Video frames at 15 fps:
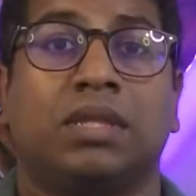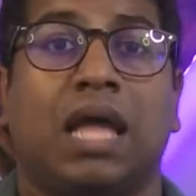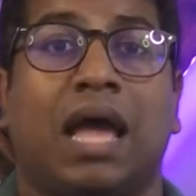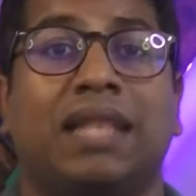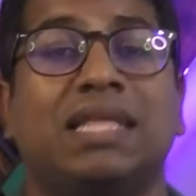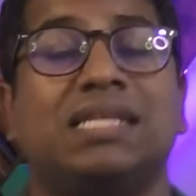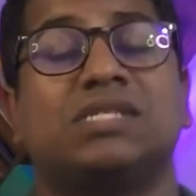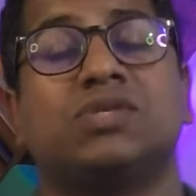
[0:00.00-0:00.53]

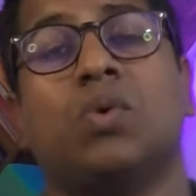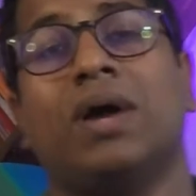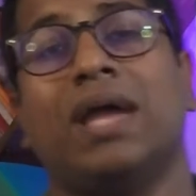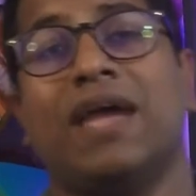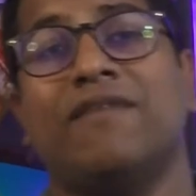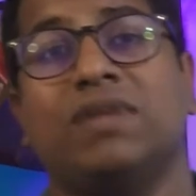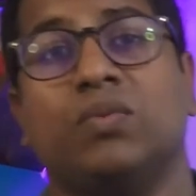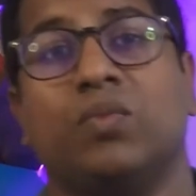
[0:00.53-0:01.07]
And this is quite
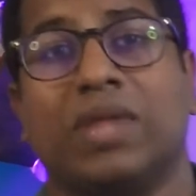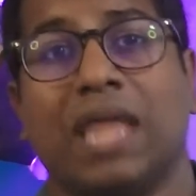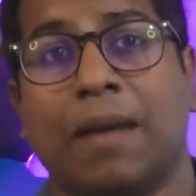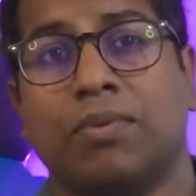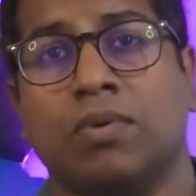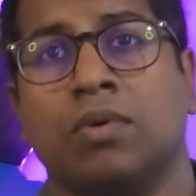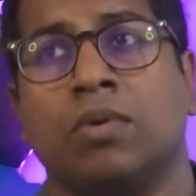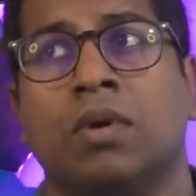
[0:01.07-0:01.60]
evident with
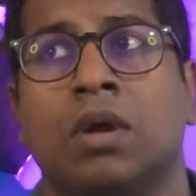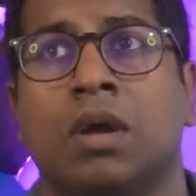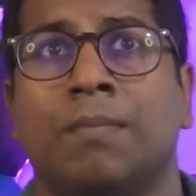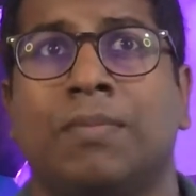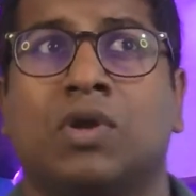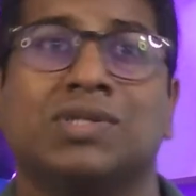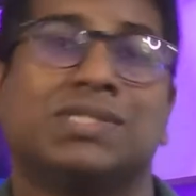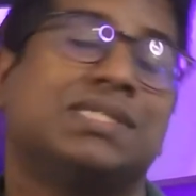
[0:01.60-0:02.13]
Apple,
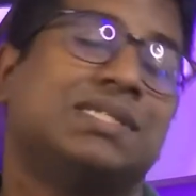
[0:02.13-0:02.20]
because